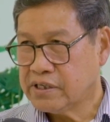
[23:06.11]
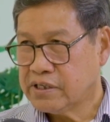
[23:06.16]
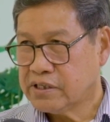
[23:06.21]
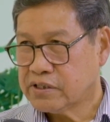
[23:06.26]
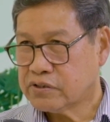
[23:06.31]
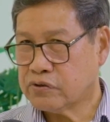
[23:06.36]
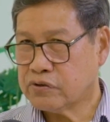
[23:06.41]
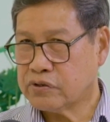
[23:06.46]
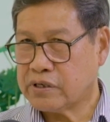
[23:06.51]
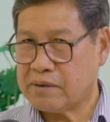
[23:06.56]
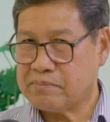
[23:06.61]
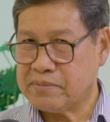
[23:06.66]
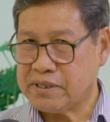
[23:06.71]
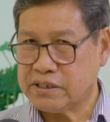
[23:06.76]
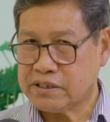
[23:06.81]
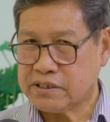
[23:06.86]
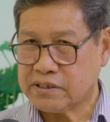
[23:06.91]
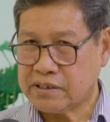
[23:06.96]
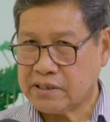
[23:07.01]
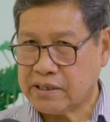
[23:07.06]
So that
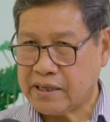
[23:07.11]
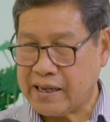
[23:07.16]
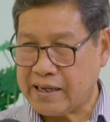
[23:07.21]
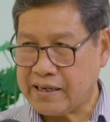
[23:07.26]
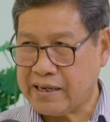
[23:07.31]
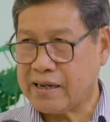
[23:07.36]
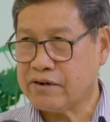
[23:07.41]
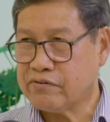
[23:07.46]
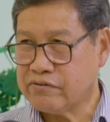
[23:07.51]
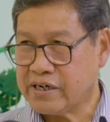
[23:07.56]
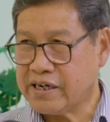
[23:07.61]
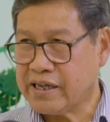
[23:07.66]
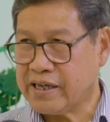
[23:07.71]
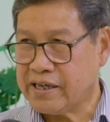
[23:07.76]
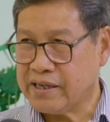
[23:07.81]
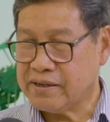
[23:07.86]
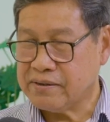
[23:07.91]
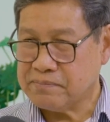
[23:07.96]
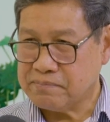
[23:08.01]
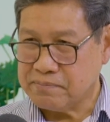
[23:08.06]
means at the end of the
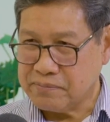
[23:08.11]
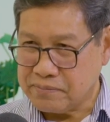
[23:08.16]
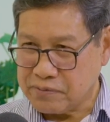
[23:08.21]
day,